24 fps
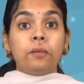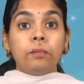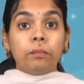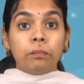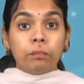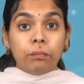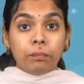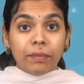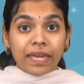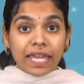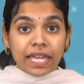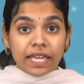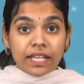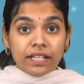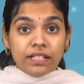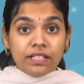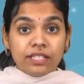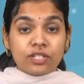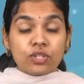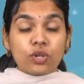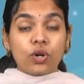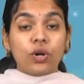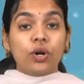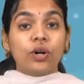
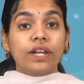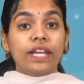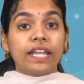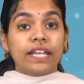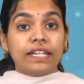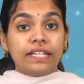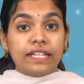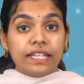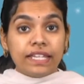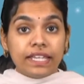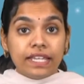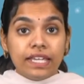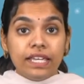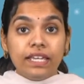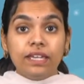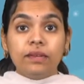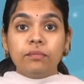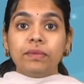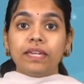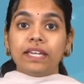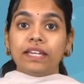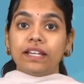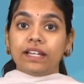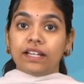mails on an
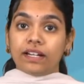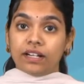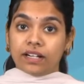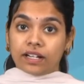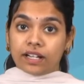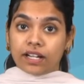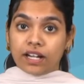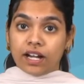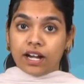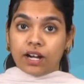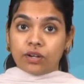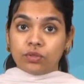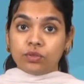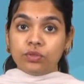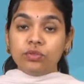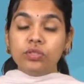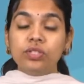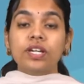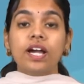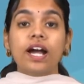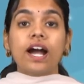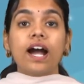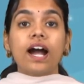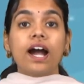email account
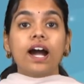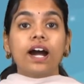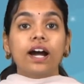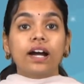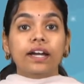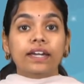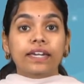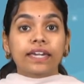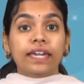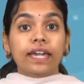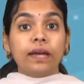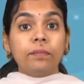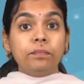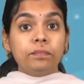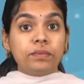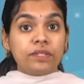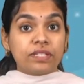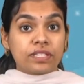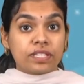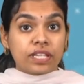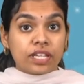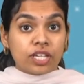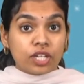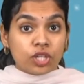are kept
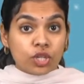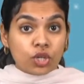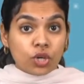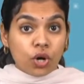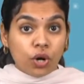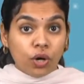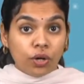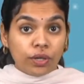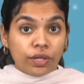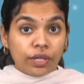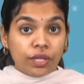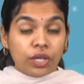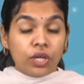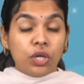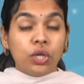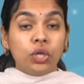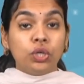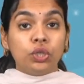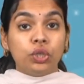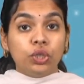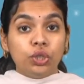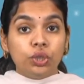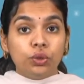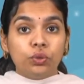secured
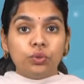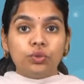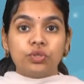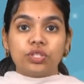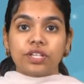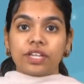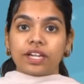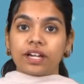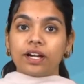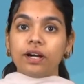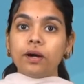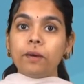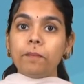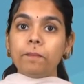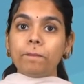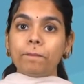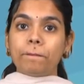using a